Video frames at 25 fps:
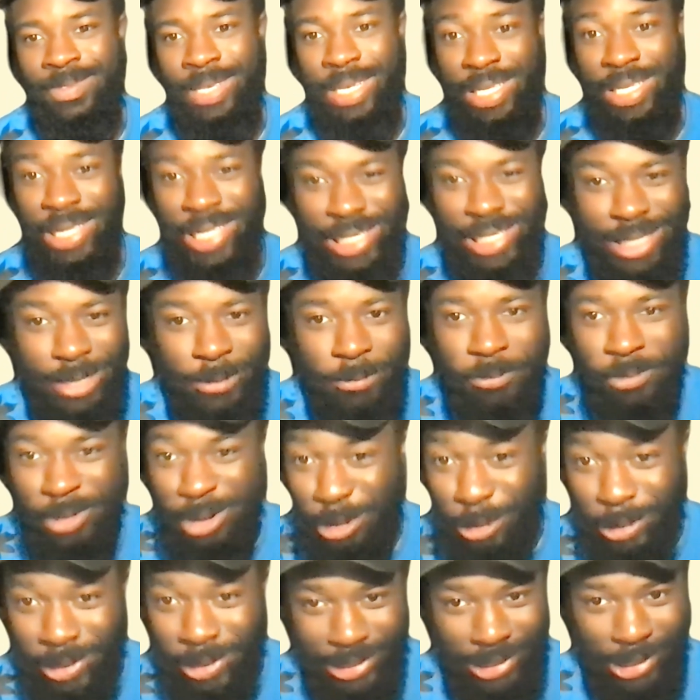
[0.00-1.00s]
He doesn't
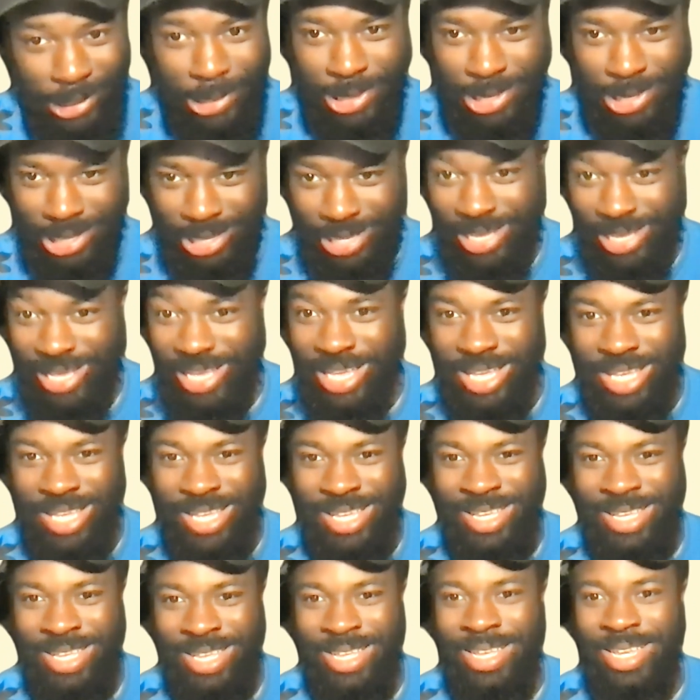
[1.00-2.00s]
build anything.
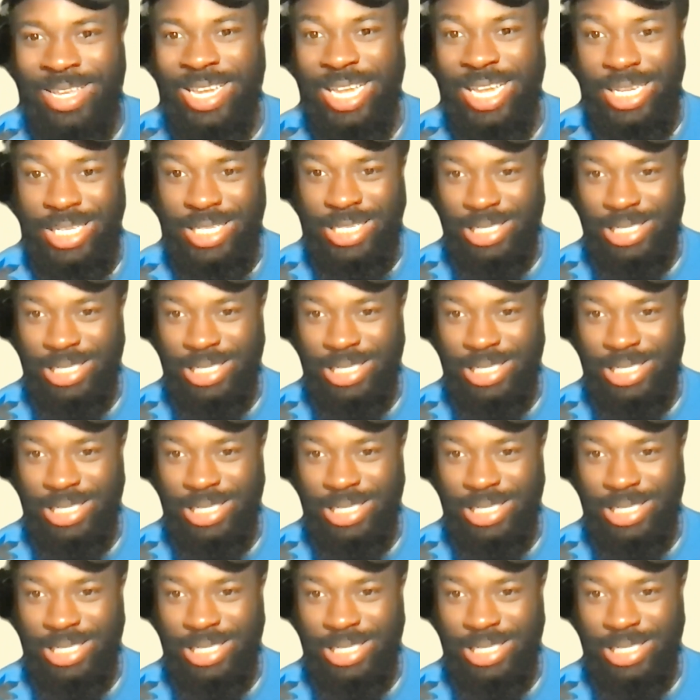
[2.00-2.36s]
He